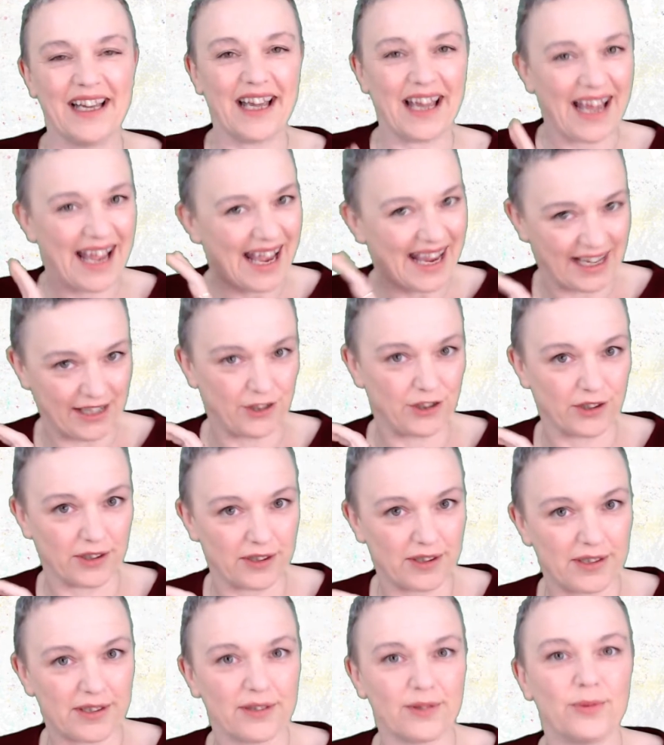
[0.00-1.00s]

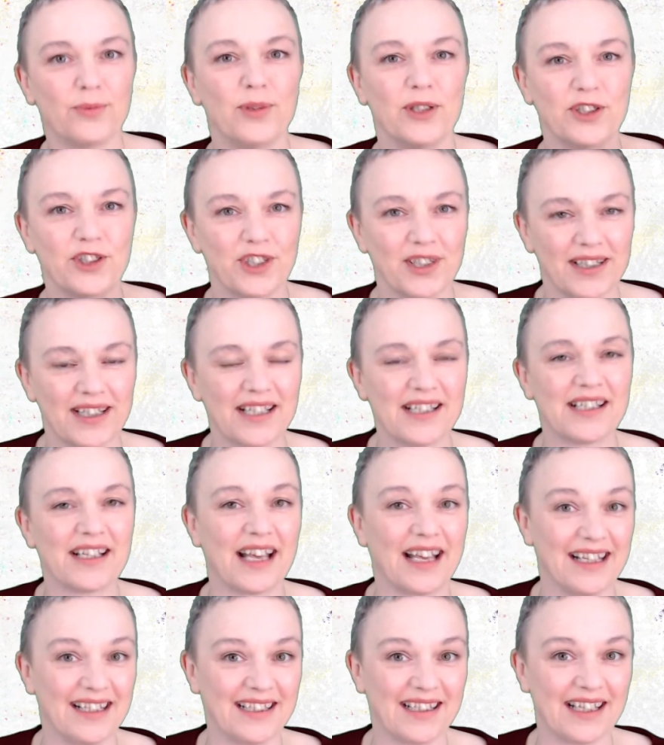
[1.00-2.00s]
agent, which in this
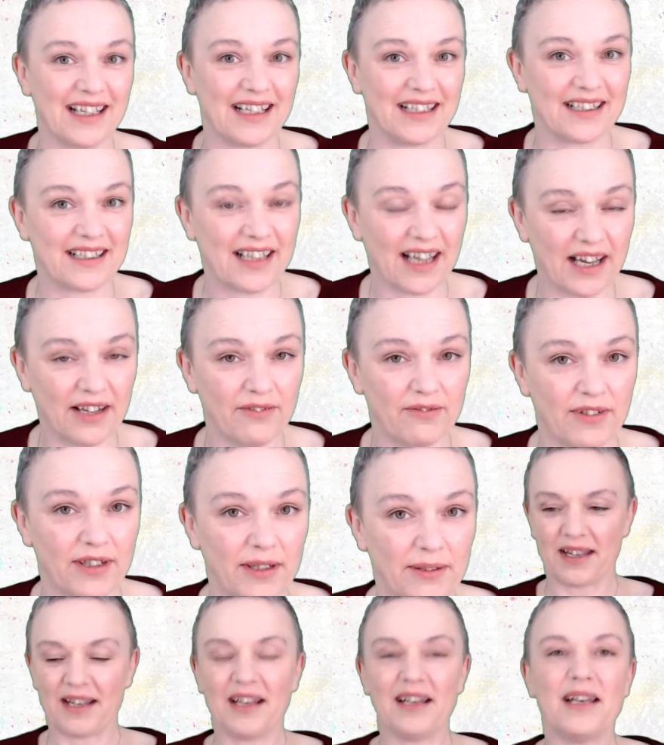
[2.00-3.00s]
case is Canva.
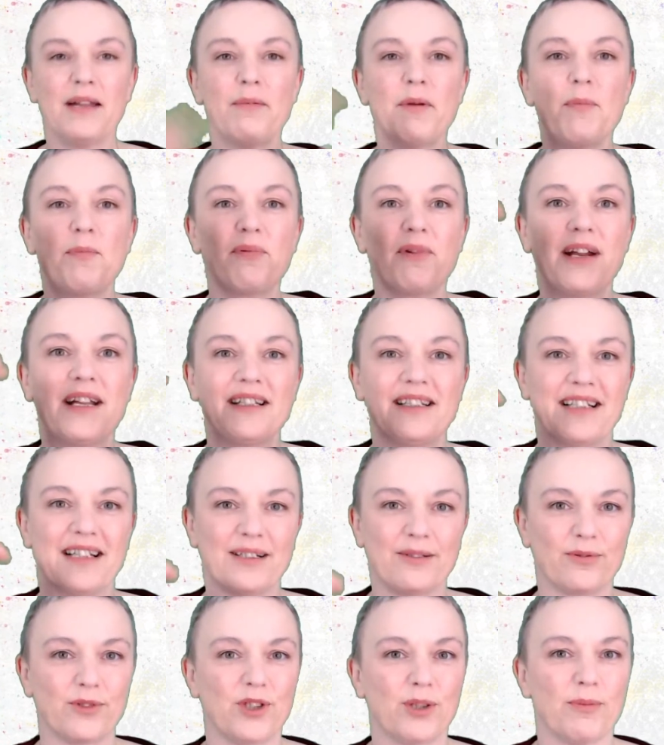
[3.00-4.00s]
Let me break
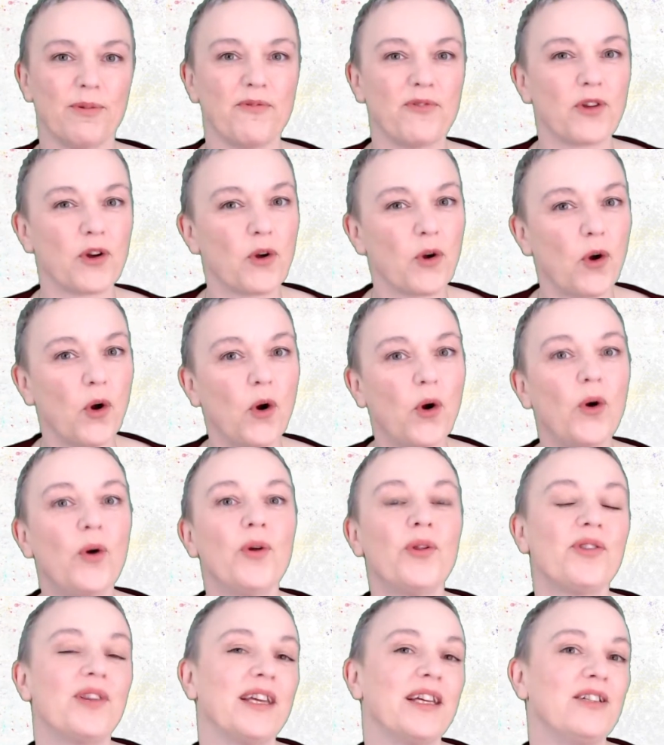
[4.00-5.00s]
down some of the
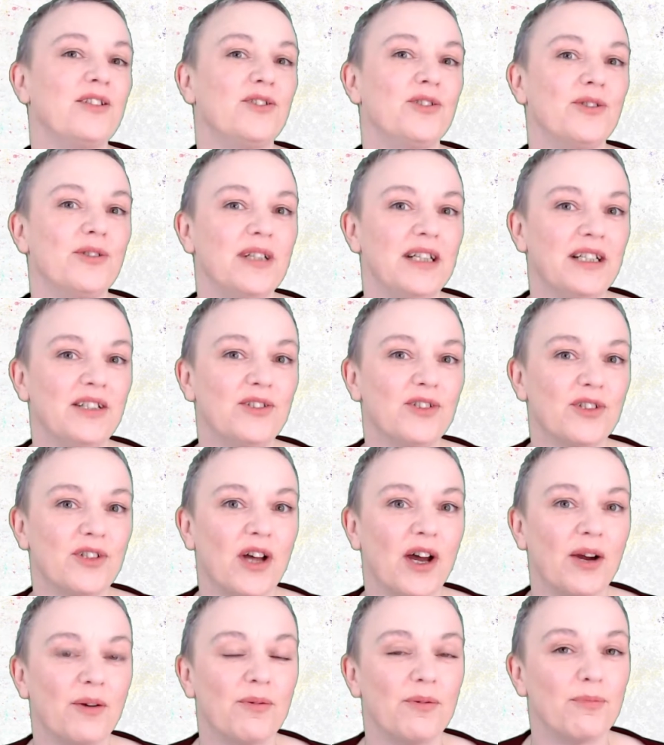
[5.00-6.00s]
core things you need to
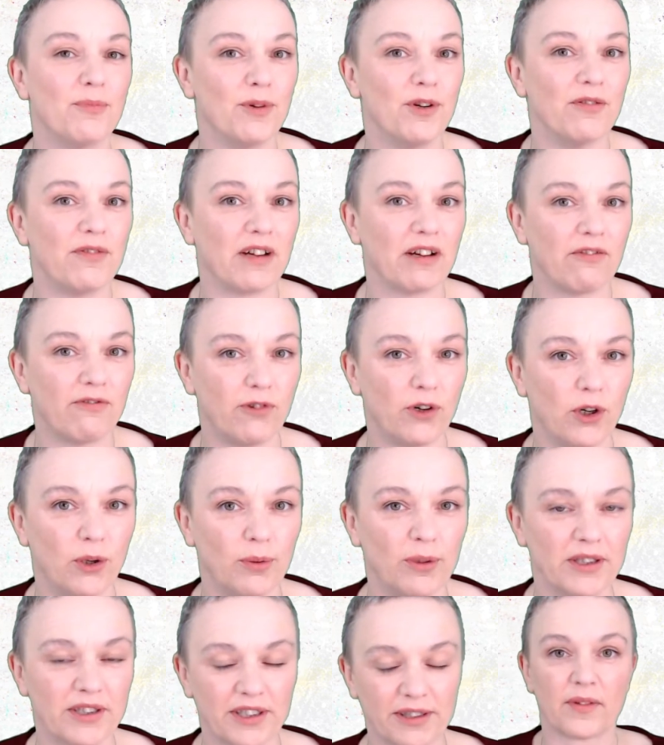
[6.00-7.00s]
know moving
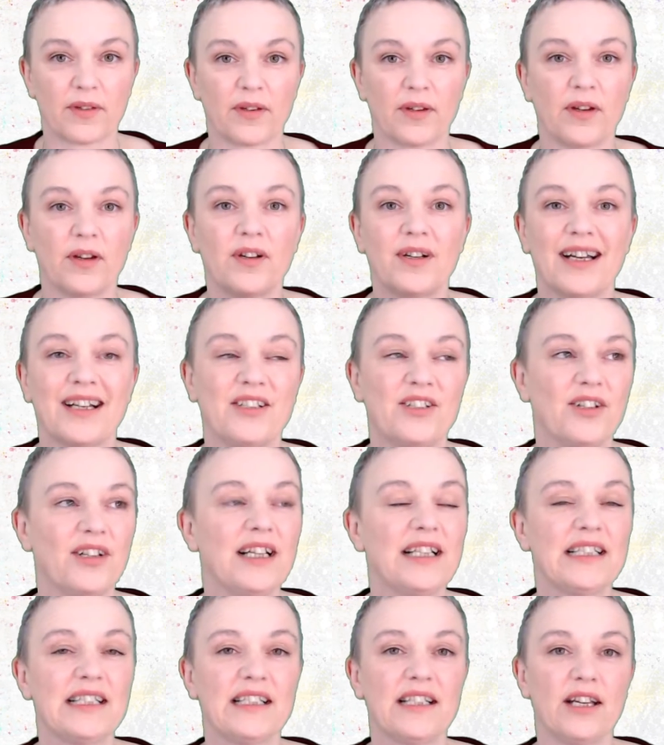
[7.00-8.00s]
forward. Okay, so
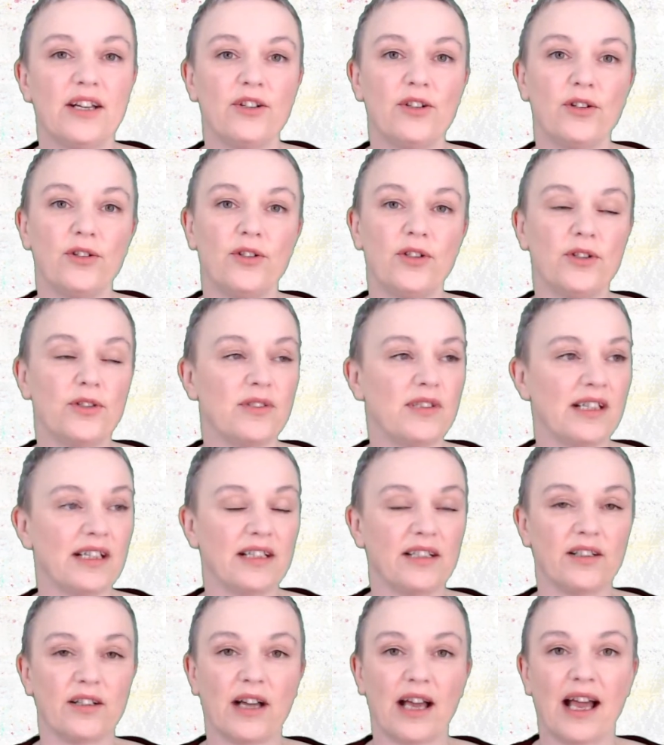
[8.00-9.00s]
let's say you're
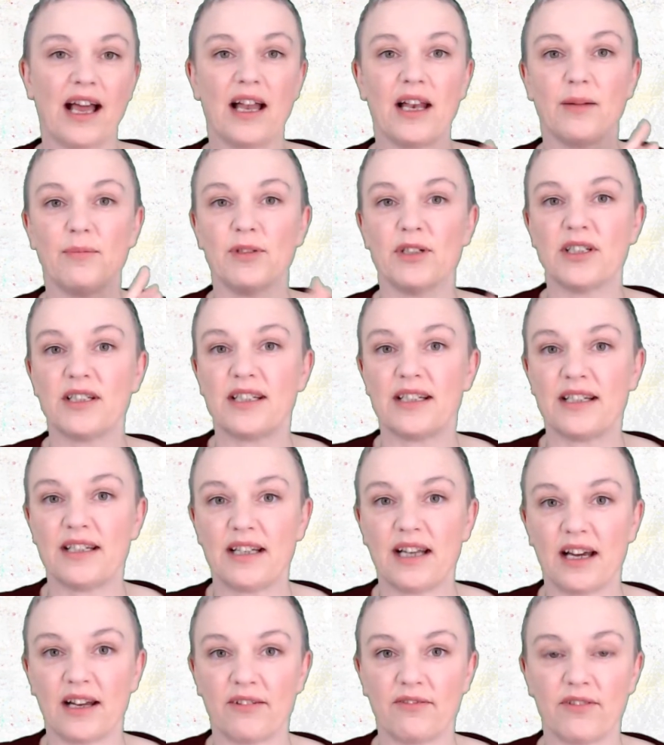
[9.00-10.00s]
using elements in
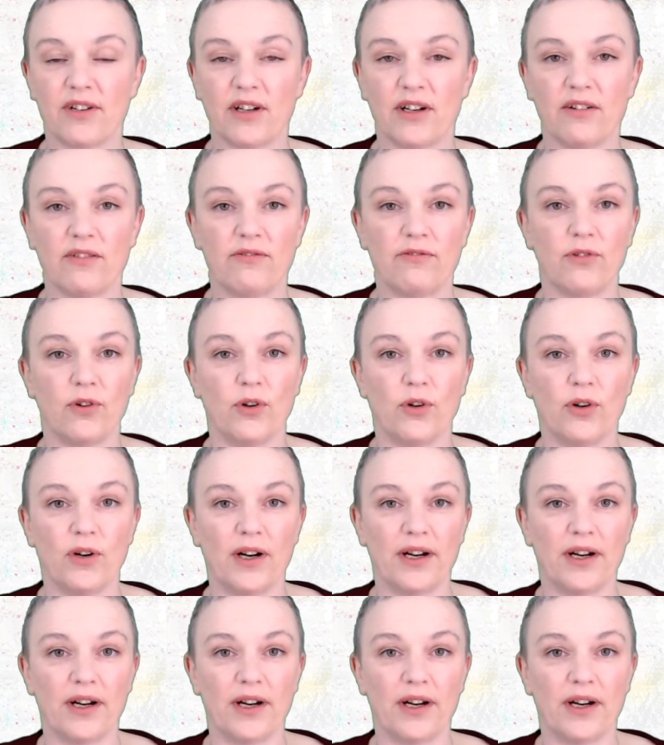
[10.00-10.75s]
Canva for